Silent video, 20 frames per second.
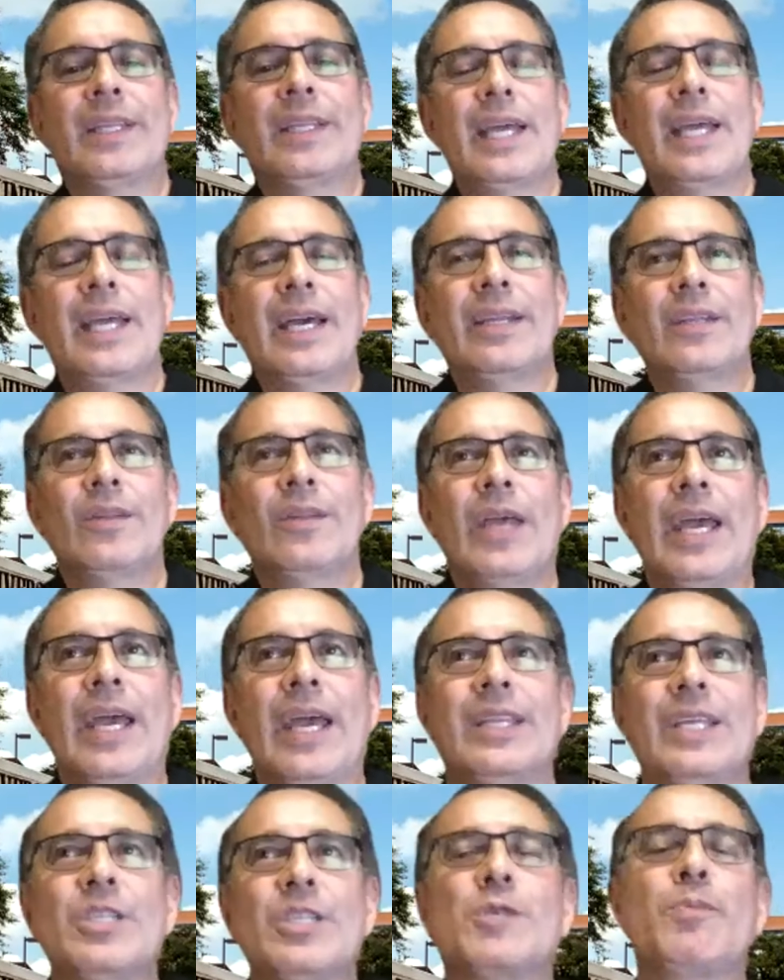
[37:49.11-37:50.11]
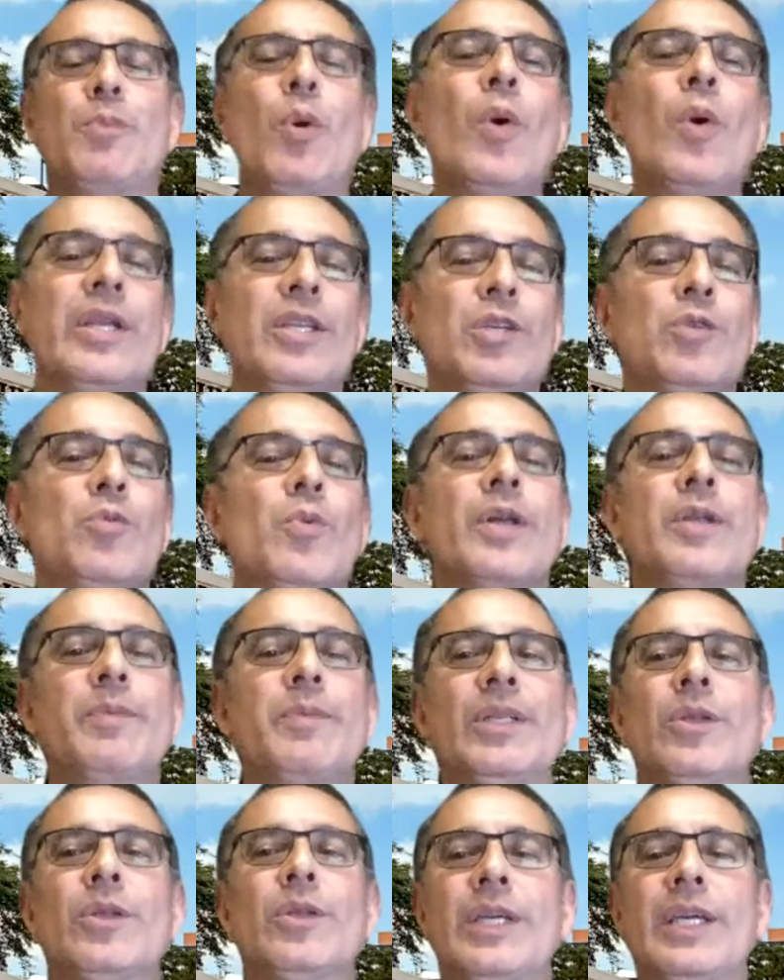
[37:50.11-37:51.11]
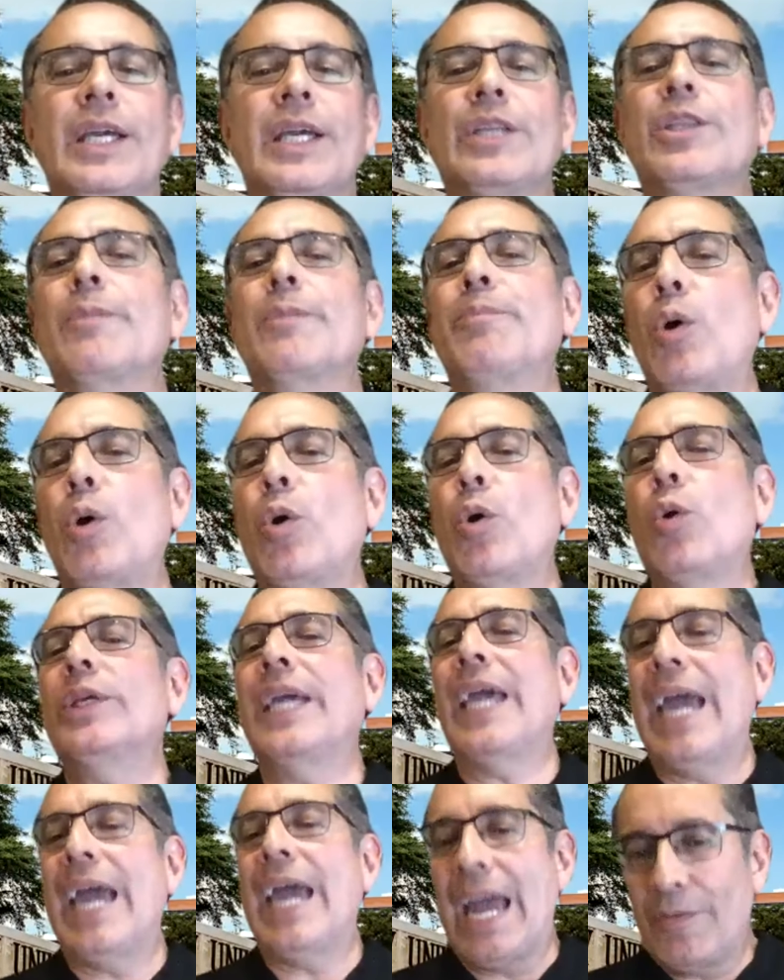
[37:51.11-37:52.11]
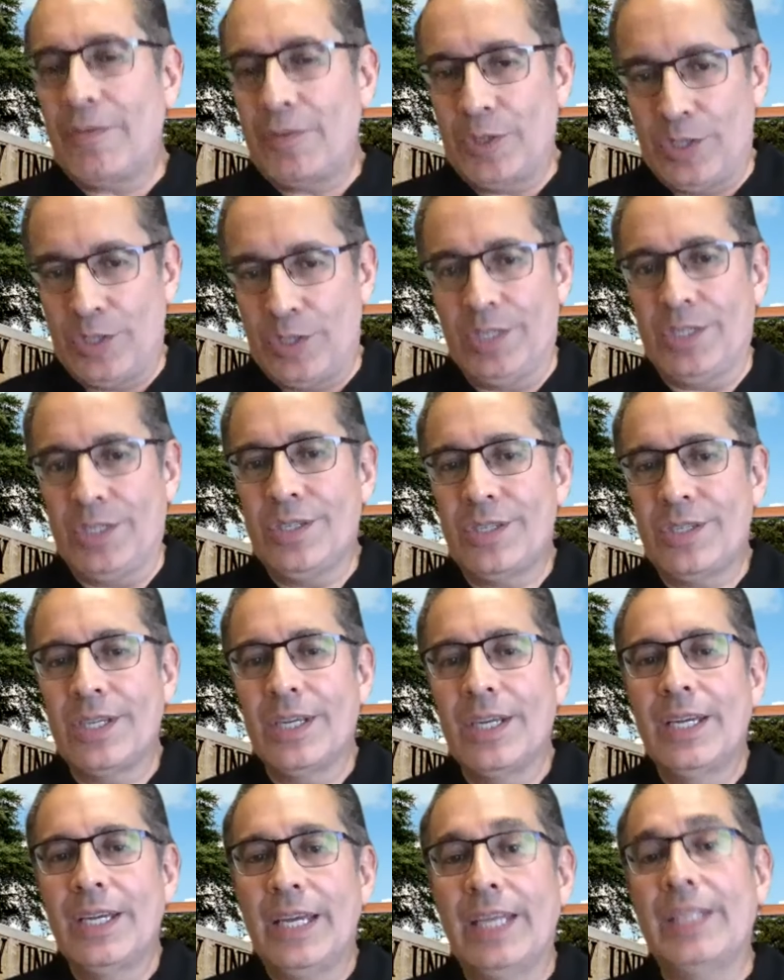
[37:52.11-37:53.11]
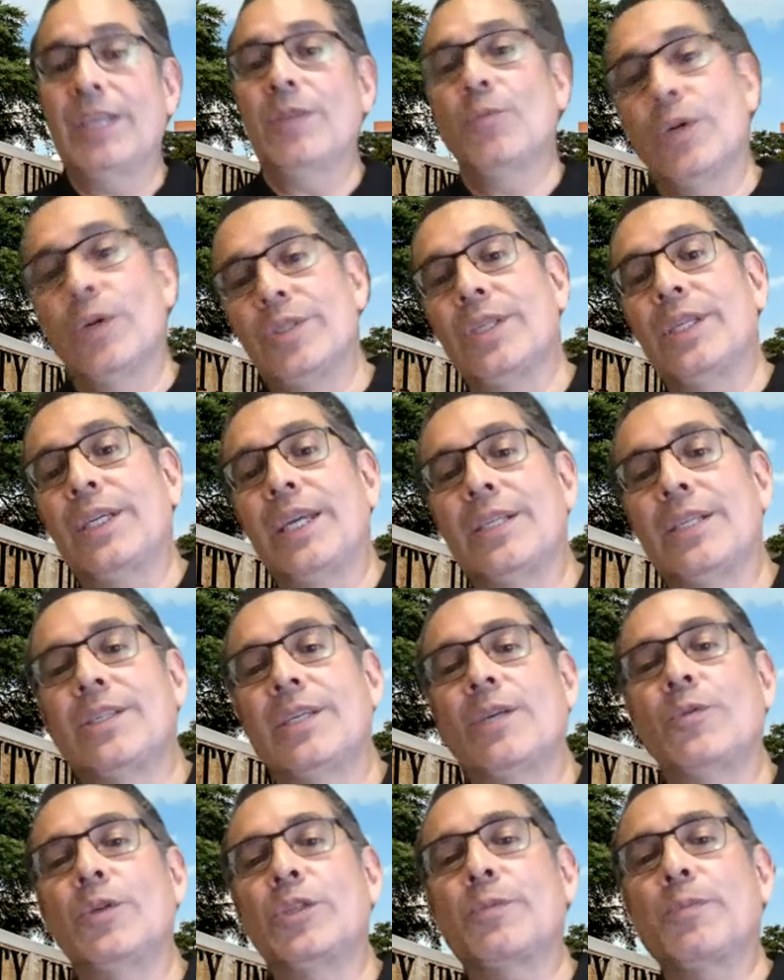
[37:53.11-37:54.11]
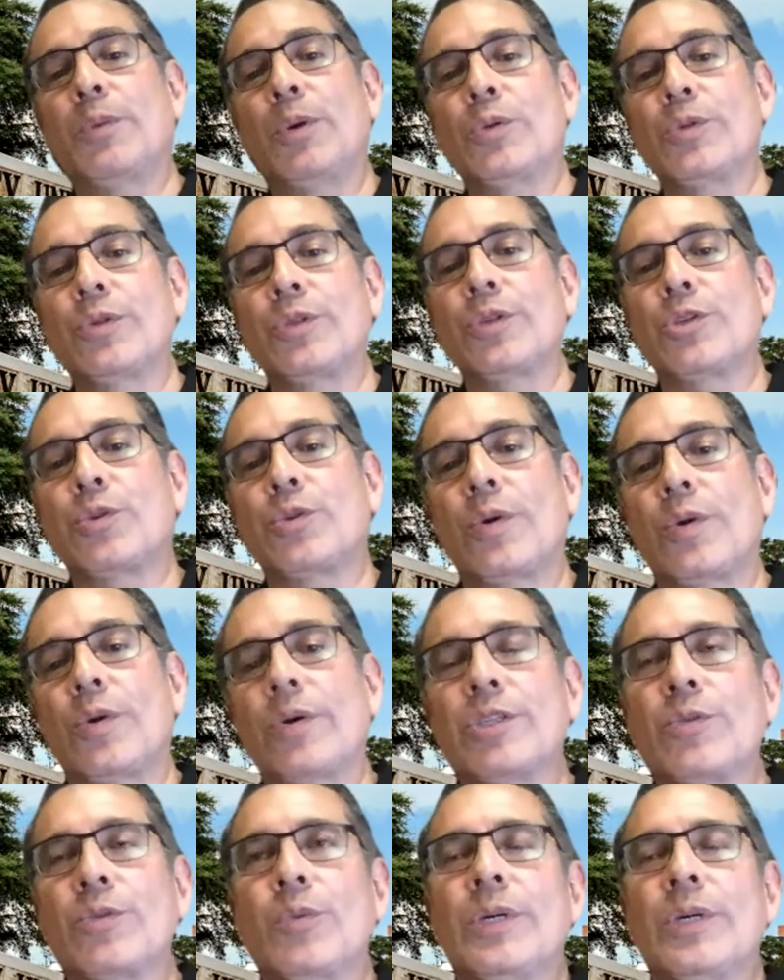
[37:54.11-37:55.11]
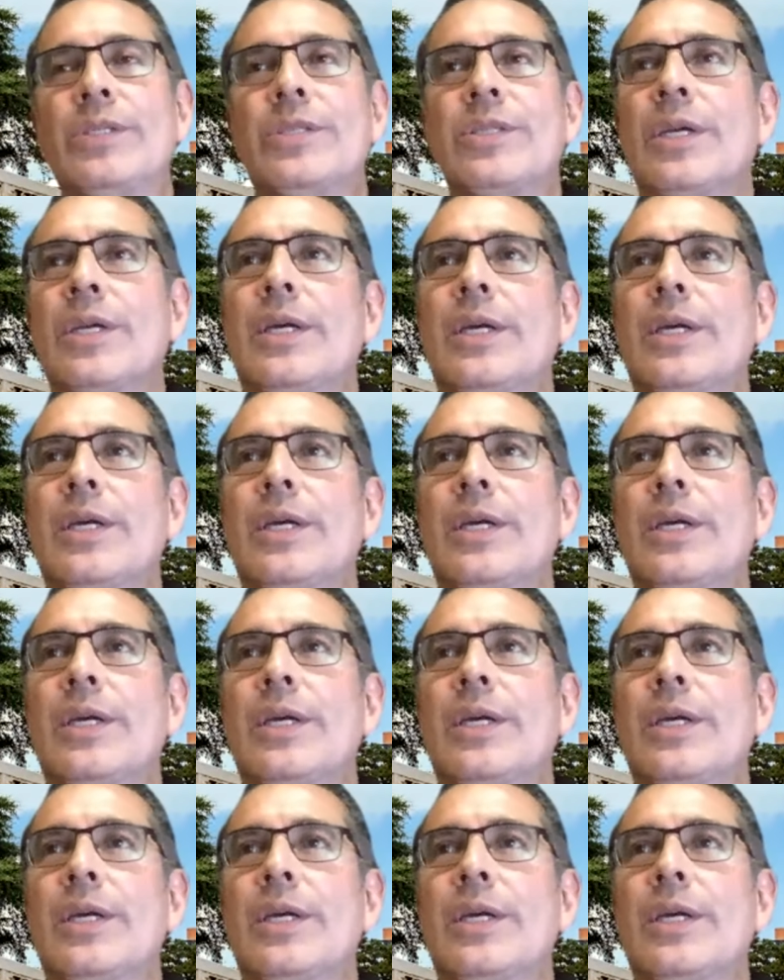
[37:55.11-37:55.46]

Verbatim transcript: That at this point, you want to be looking at the polling averages and then once again seeing which polls are the strongest ones.